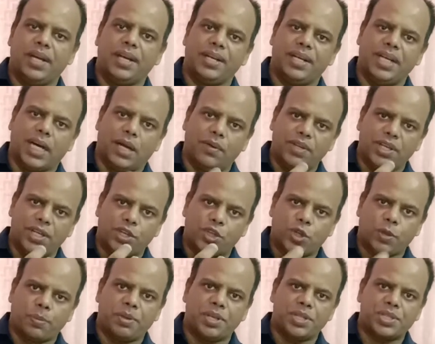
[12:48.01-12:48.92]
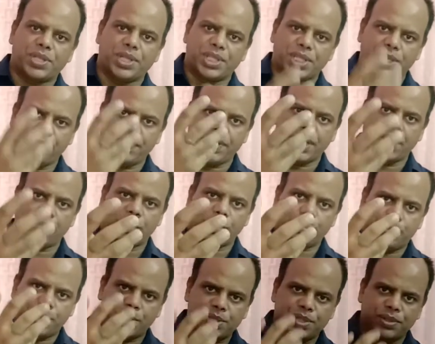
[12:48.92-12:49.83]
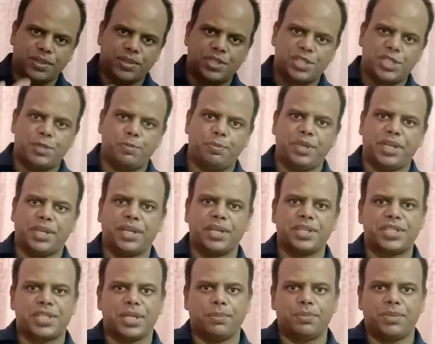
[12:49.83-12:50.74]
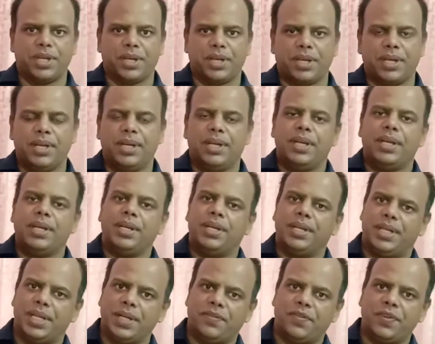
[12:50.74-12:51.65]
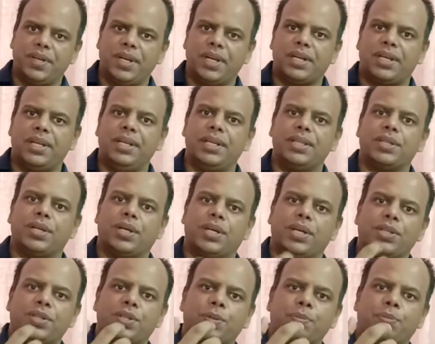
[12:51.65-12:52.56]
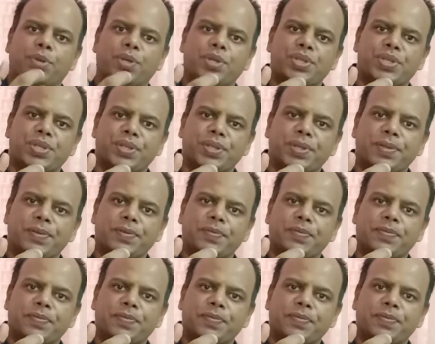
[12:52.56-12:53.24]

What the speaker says: Now, in a group discussion, whenever a person is speaking something, definitely the other person